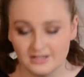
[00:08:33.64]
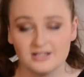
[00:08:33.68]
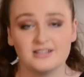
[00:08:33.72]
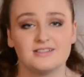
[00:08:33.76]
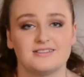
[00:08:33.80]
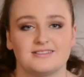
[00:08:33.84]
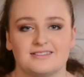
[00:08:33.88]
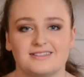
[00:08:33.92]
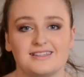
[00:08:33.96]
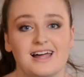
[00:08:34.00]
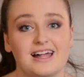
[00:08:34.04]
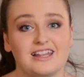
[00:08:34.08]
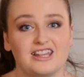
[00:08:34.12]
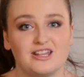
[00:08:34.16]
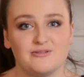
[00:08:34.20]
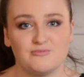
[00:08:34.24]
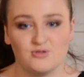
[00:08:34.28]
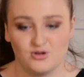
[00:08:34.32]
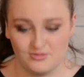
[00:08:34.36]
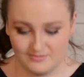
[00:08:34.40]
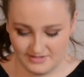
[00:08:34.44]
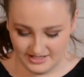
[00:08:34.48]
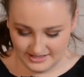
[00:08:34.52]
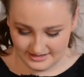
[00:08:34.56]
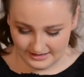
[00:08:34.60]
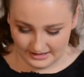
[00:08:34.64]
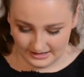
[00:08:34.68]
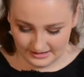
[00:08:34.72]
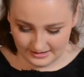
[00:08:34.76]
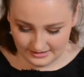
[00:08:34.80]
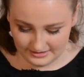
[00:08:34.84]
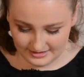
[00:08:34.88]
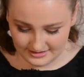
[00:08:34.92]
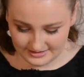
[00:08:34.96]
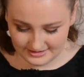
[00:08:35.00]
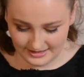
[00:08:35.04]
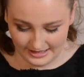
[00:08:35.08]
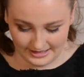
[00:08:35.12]
slightly more messy
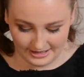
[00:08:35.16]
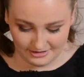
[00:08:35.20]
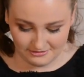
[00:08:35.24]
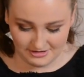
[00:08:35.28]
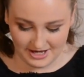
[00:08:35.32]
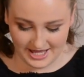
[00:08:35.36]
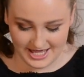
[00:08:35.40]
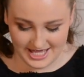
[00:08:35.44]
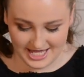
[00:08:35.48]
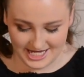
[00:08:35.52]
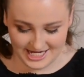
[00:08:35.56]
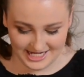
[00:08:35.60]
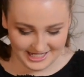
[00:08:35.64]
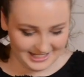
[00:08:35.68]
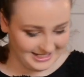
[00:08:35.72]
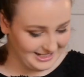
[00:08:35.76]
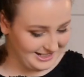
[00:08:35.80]
than this anyway.